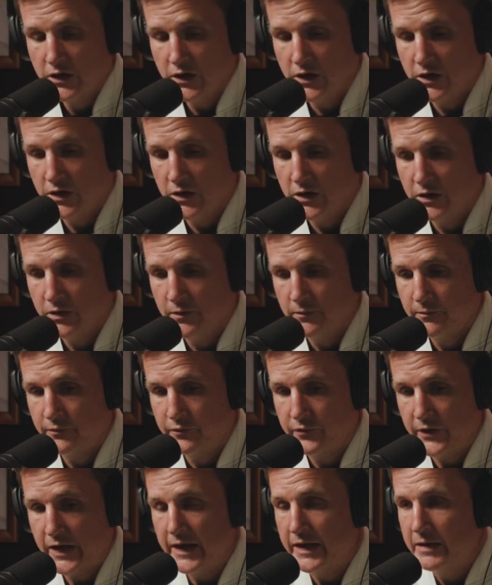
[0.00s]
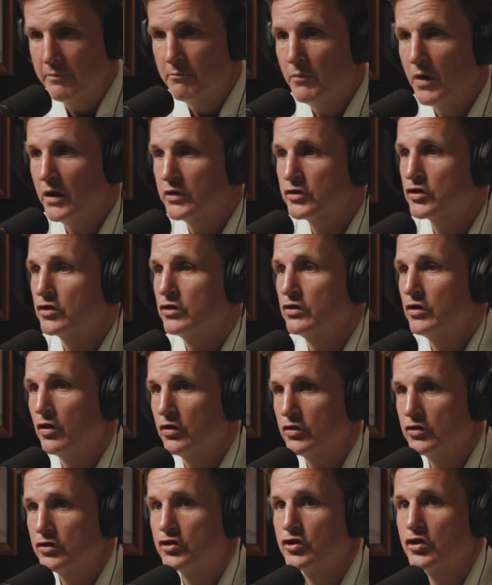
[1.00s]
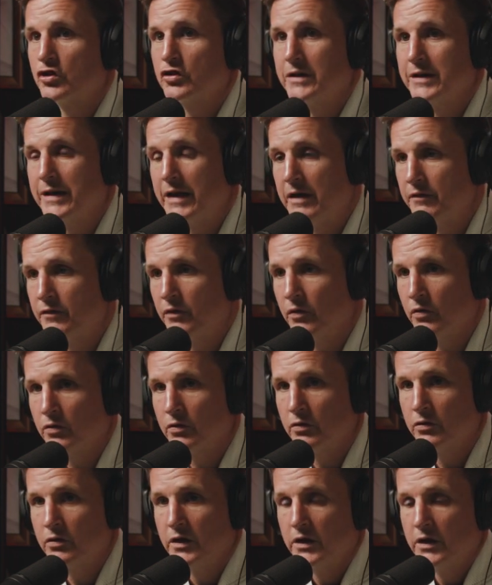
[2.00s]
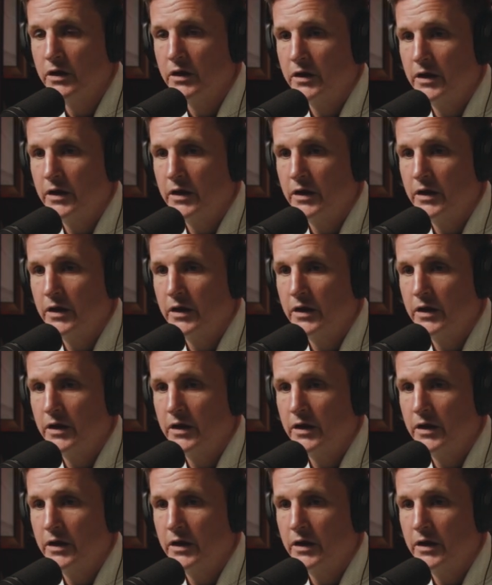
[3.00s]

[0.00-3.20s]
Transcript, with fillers: at a much larger level